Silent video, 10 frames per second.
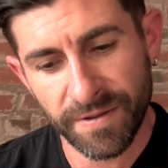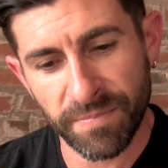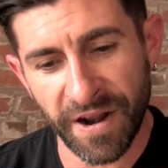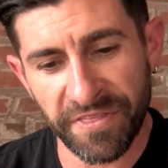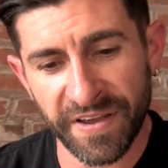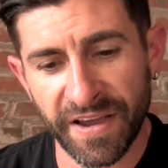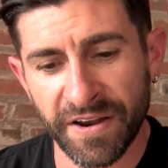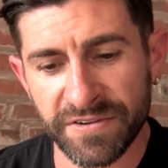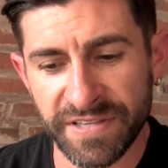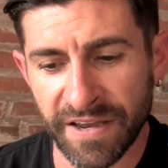But I think I
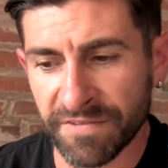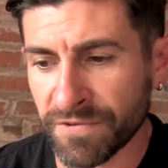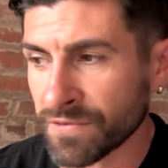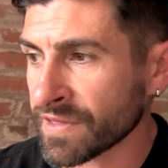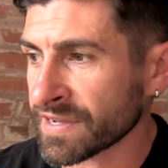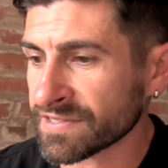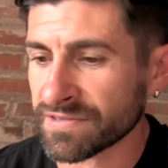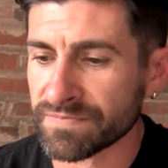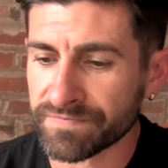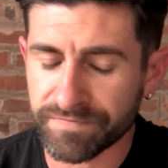understand a few things.
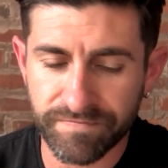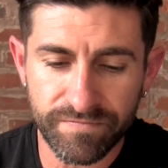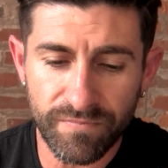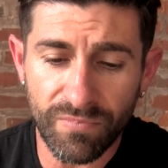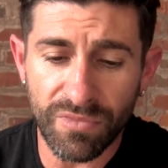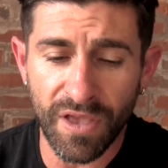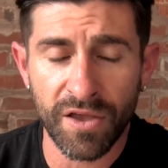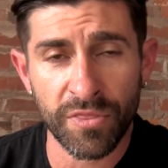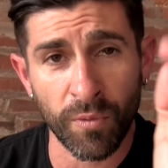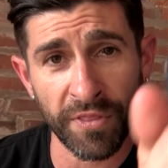
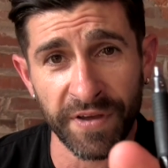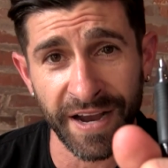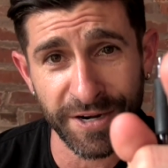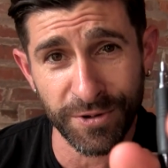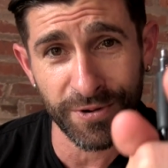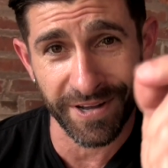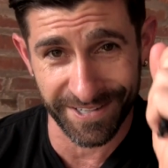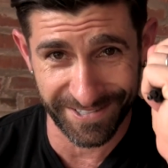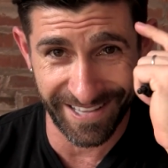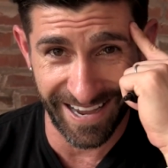The one thing I do
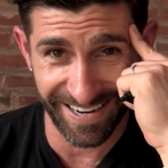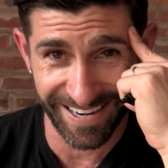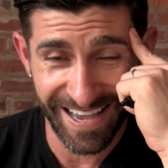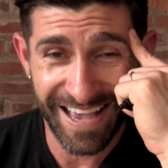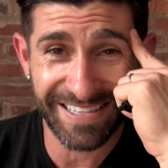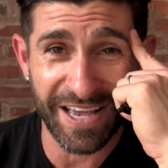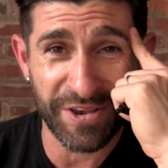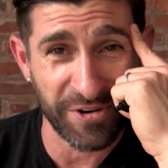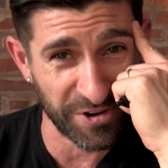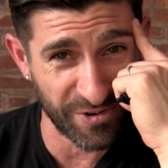understand is that
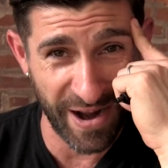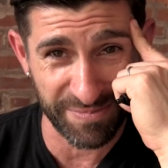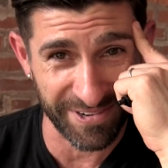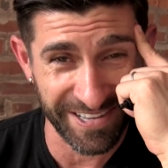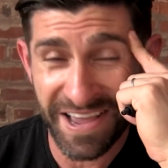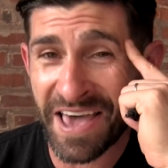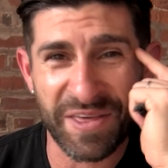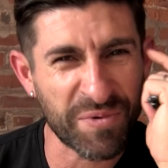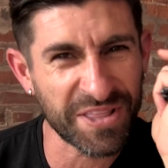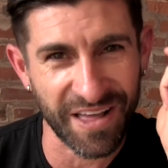you're incredible and
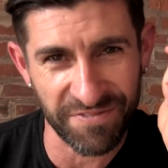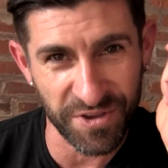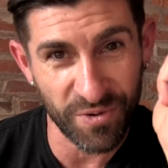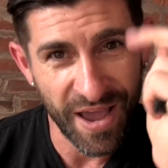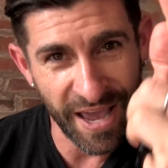that we love you.